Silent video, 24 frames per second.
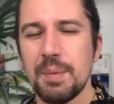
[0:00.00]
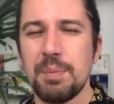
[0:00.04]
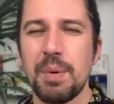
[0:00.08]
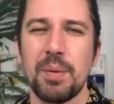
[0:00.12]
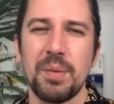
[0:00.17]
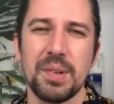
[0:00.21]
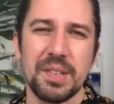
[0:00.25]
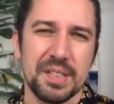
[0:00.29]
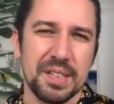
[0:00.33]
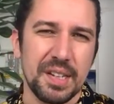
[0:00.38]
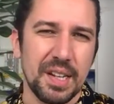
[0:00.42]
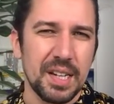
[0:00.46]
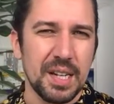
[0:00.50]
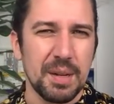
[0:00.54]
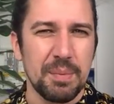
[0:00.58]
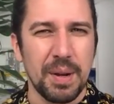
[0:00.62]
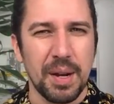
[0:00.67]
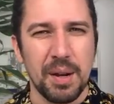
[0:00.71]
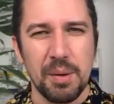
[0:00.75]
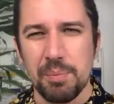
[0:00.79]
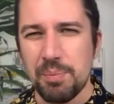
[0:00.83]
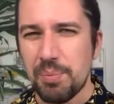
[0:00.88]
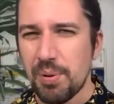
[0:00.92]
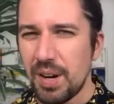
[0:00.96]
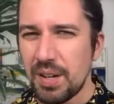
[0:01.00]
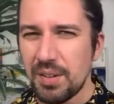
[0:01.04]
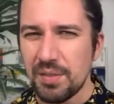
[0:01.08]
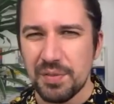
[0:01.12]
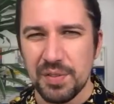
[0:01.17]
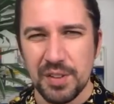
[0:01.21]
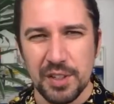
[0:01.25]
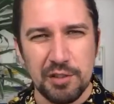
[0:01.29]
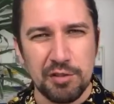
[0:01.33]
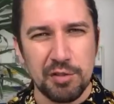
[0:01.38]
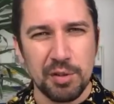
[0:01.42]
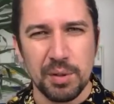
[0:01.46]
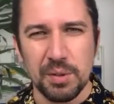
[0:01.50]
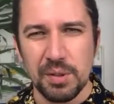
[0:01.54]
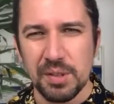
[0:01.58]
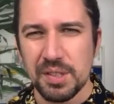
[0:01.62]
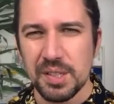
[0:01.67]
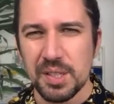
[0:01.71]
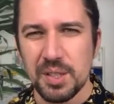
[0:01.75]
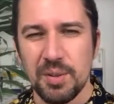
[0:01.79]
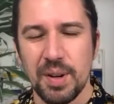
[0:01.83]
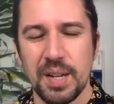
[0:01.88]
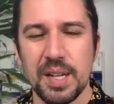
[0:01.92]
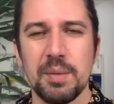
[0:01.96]
but we said about Brentford, draws are
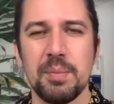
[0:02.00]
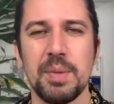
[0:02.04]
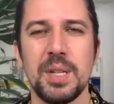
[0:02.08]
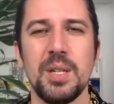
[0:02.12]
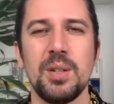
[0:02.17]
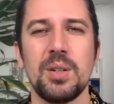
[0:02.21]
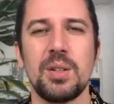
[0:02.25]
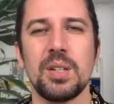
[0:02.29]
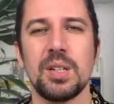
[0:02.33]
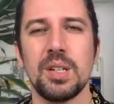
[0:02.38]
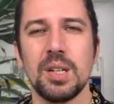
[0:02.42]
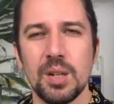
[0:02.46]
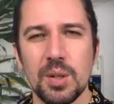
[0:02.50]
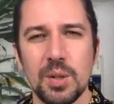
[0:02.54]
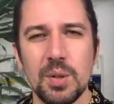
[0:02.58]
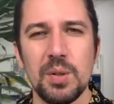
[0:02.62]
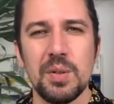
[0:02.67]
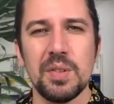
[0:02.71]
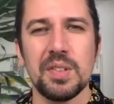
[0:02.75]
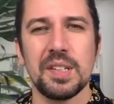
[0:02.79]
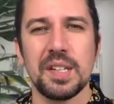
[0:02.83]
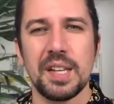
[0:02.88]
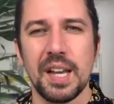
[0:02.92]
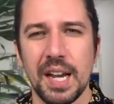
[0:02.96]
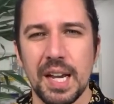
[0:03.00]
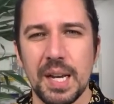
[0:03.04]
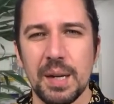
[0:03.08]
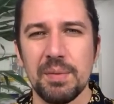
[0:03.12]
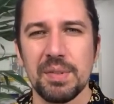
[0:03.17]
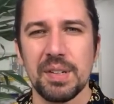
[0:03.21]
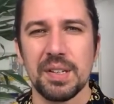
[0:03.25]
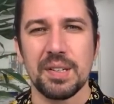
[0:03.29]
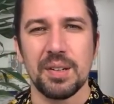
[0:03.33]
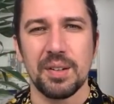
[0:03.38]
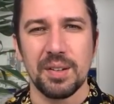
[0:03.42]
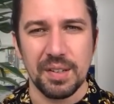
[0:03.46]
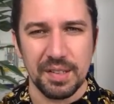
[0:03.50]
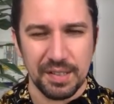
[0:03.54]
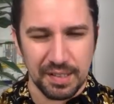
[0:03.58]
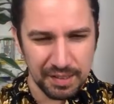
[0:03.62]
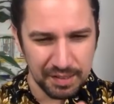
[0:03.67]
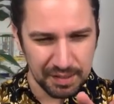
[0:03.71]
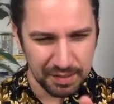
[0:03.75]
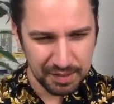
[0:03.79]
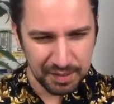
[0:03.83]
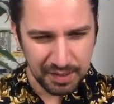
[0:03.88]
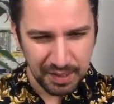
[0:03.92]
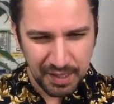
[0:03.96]
your enemy. You can lose games as long as
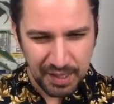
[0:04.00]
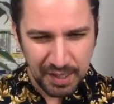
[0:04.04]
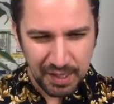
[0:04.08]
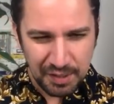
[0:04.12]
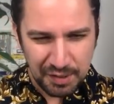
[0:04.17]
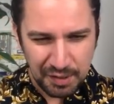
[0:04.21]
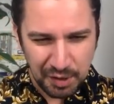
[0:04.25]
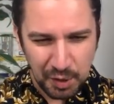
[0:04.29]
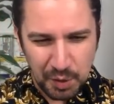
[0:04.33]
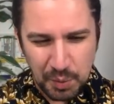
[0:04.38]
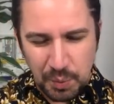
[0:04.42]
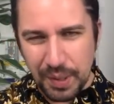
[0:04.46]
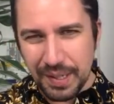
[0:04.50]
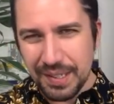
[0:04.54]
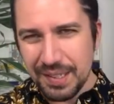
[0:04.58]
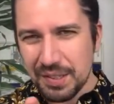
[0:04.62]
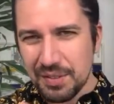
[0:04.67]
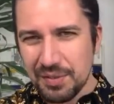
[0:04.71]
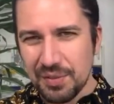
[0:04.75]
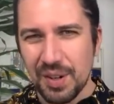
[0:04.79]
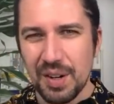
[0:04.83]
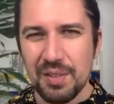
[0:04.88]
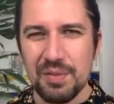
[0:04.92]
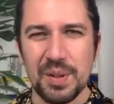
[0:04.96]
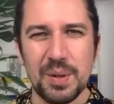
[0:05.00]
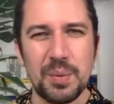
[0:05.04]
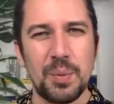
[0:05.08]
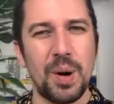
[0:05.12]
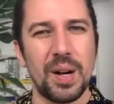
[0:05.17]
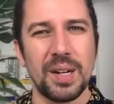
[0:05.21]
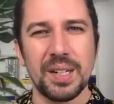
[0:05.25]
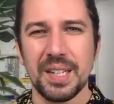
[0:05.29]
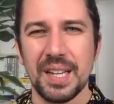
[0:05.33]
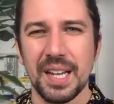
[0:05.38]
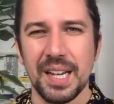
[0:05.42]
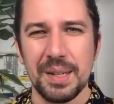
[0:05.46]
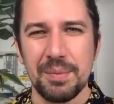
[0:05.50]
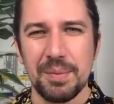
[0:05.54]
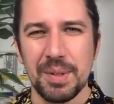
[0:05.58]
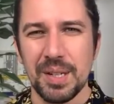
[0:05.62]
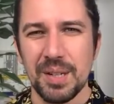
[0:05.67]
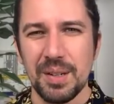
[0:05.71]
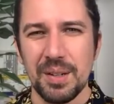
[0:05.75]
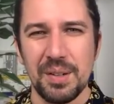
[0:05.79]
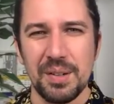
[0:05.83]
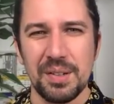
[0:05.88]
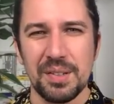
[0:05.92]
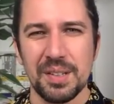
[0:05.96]
it's 2 wins for every 1 game you
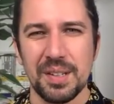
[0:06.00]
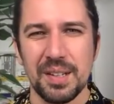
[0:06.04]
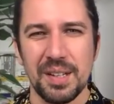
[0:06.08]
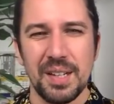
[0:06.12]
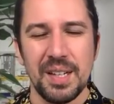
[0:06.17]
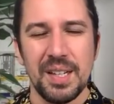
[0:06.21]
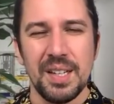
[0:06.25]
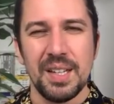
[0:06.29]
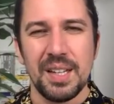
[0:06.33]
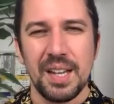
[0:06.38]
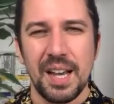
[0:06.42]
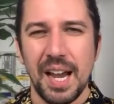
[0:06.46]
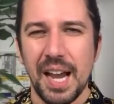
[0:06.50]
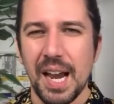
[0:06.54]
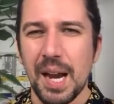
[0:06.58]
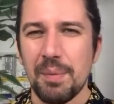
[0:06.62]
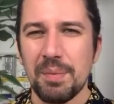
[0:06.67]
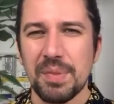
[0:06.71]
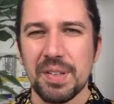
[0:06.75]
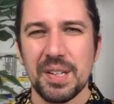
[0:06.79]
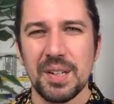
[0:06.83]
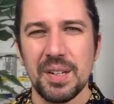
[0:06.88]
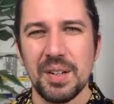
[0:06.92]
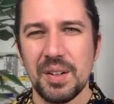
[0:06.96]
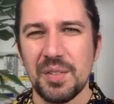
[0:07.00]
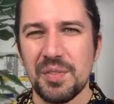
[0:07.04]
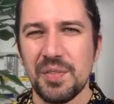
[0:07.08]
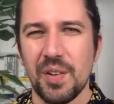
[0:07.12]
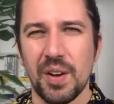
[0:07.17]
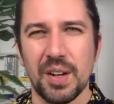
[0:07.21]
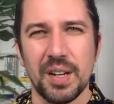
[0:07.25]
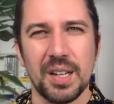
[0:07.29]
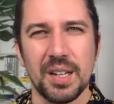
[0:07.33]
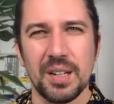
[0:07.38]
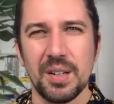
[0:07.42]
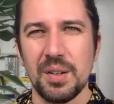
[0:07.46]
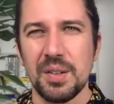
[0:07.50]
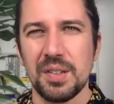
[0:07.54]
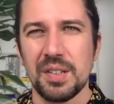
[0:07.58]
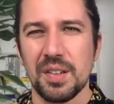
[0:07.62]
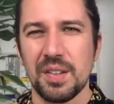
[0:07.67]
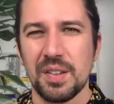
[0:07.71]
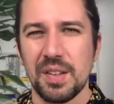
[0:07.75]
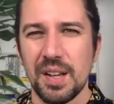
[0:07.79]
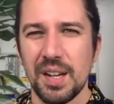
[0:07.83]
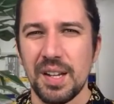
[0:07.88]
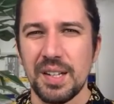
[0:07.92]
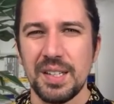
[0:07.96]
lose. You're absolutely fine. You can lose a
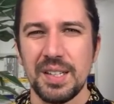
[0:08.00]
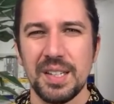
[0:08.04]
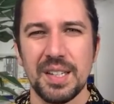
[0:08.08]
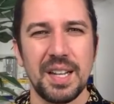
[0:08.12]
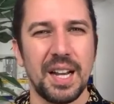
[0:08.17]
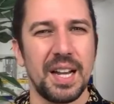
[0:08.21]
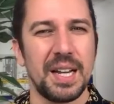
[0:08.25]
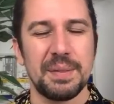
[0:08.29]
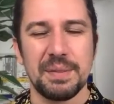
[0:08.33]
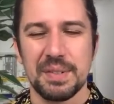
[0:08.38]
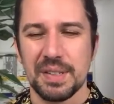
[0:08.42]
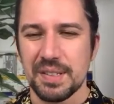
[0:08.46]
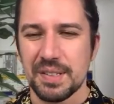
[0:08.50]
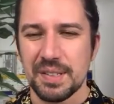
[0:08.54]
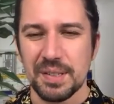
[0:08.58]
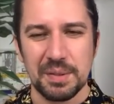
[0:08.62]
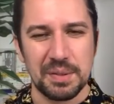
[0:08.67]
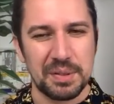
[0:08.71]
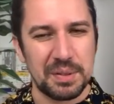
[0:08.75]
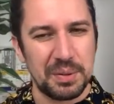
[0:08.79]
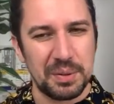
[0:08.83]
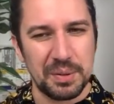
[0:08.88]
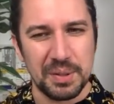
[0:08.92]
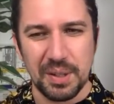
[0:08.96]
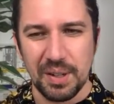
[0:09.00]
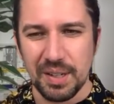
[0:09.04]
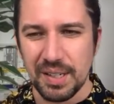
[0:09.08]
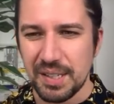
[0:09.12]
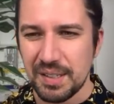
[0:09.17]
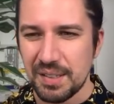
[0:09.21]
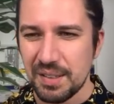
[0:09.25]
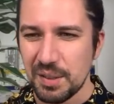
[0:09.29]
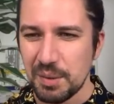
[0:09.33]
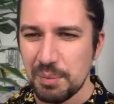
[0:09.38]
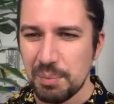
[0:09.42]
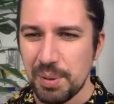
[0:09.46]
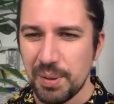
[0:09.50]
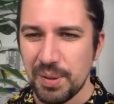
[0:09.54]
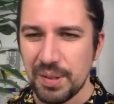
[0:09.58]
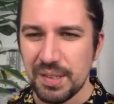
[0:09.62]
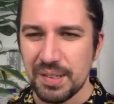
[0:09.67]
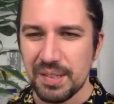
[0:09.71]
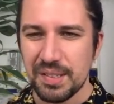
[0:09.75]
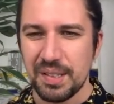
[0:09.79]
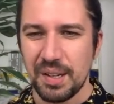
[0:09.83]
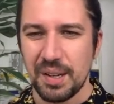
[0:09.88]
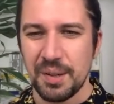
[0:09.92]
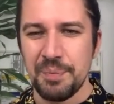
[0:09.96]
third of your games and still score 92
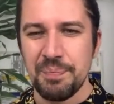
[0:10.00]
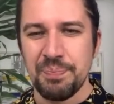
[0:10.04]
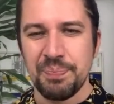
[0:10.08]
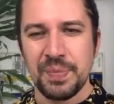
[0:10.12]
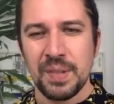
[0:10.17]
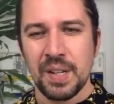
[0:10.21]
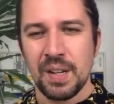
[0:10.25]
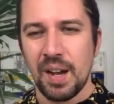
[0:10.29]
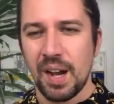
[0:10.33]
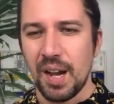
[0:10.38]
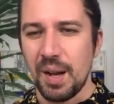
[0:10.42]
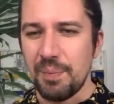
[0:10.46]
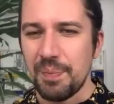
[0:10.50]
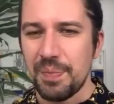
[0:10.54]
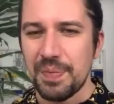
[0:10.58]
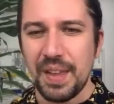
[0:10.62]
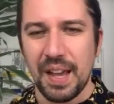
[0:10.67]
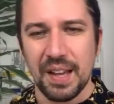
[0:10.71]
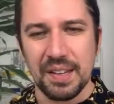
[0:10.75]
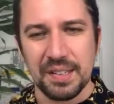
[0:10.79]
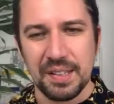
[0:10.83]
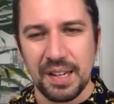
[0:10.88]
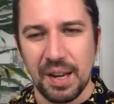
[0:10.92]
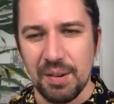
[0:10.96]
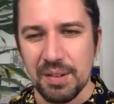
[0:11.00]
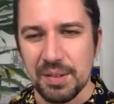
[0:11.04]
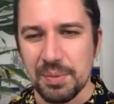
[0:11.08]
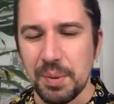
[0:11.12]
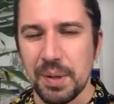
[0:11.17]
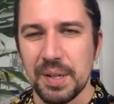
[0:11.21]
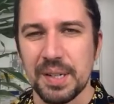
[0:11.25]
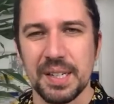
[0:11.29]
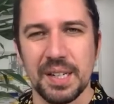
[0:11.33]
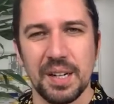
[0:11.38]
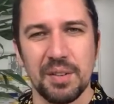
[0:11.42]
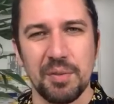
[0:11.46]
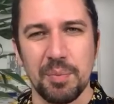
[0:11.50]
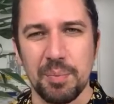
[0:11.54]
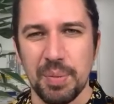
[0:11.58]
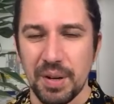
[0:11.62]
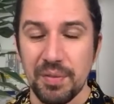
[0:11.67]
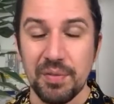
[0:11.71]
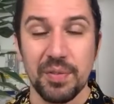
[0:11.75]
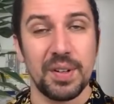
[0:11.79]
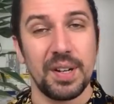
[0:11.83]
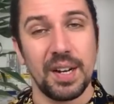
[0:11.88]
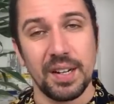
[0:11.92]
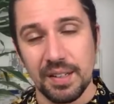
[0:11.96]
points. So that's how it's working out for
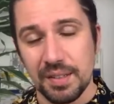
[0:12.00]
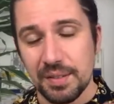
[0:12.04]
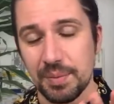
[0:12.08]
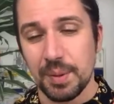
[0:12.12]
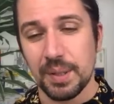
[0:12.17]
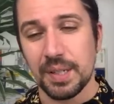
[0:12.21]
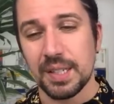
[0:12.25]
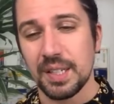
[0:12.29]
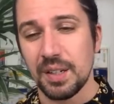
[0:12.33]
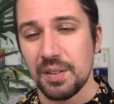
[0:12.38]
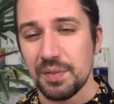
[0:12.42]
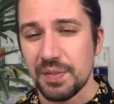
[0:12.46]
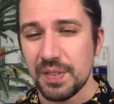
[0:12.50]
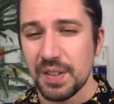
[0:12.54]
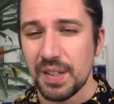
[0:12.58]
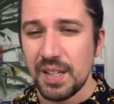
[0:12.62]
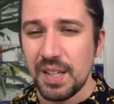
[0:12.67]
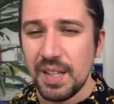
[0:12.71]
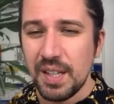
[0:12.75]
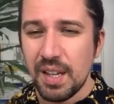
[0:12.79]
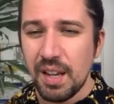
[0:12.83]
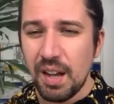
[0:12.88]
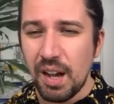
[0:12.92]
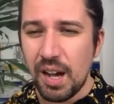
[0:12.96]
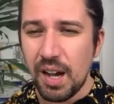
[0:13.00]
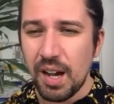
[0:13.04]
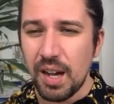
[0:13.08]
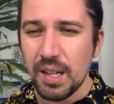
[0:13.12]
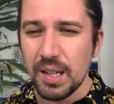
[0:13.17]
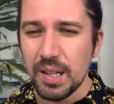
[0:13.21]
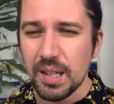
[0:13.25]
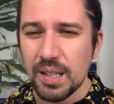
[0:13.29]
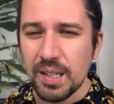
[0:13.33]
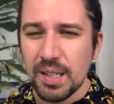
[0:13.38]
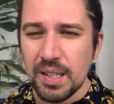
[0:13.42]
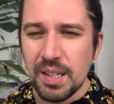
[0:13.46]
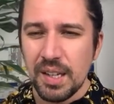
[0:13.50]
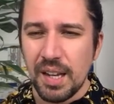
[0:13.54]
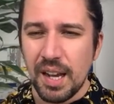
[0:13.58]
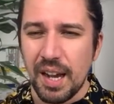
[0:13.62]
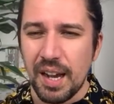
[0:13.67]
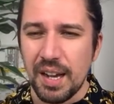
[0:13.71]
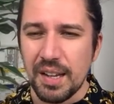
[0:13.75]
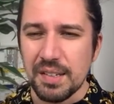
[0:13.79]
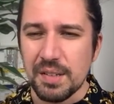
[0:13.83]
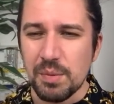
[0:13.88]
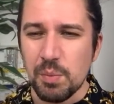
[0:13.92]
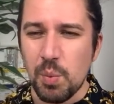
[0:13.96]
Brentford, and it's working out for Hull
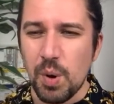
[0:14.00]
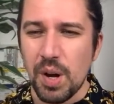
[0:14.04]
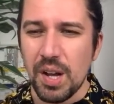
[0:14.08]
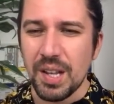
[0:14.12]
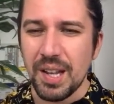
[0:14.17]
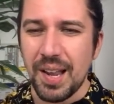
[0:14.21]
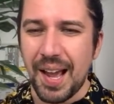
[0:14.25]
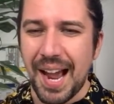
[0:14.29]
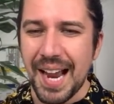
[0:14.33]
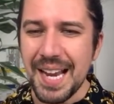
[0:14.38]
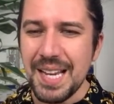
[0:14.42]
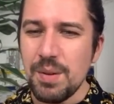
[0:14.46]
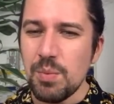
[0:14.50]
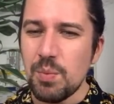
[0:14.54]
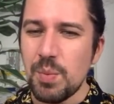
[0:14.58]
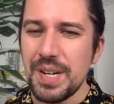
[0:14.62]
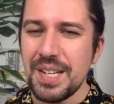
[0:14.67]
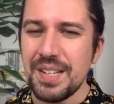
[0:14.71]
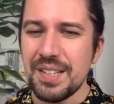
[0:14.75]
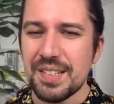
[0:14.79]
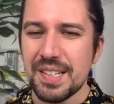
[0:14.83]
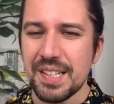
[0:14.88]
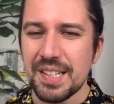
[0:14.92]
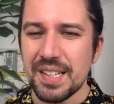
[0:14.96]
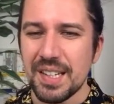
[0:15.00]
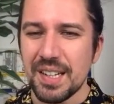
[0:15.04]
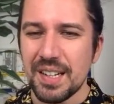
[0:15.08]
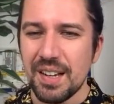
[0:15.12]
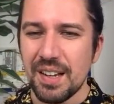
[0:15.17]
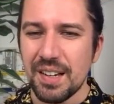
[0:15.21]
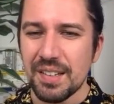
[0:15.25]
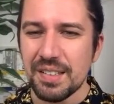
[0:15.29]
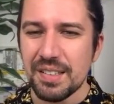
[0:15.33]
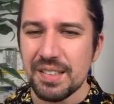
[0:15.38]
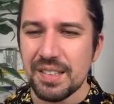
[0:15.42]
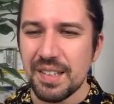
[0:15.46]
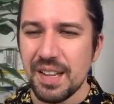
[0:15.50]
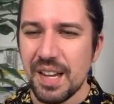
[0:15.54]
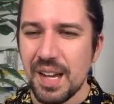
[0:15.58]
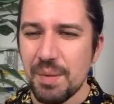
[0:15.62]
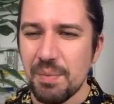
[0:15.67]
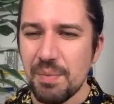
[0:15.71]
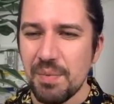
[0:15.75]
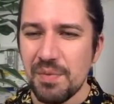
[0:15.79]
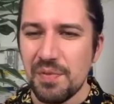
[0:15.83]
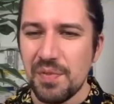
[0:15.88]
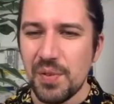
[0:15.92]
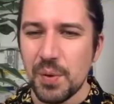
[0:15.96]
as well. 8 wins in the
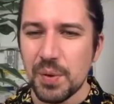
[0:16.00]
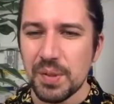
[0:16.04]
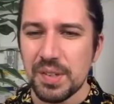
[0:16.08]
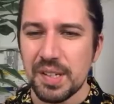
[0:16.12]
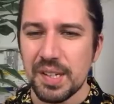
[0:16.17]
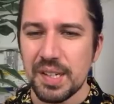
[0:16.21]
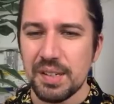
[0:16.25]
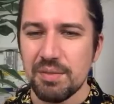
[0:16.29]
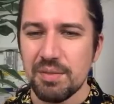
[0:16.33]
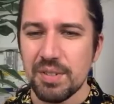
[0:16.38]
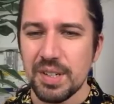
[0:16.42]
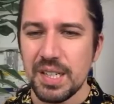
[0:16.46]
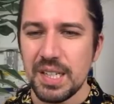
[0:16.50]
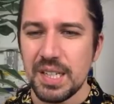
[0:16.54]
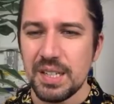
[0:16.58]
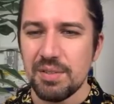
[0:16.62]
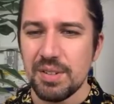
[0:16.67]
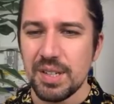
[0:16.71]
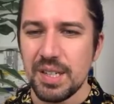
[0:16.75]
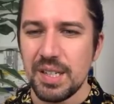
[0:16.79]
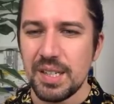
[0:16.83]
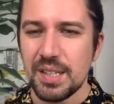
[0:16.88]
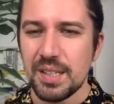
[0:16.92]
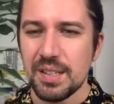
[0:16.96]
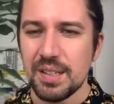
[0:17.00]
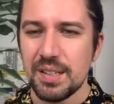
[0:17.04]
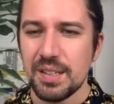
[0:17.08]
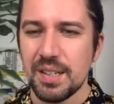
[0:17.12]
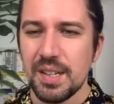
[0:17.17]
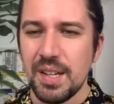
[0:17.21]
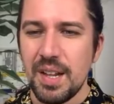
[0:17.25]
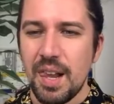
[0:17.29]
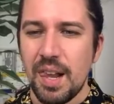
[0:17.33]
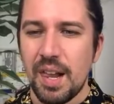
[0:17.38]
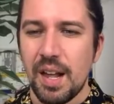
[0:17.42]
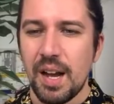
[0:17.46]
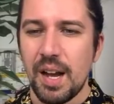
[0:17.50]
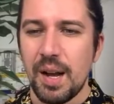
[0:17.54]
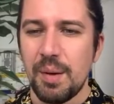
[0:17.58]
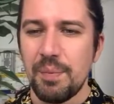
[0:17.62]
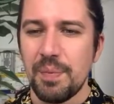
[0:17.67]
last 14. Really, really good.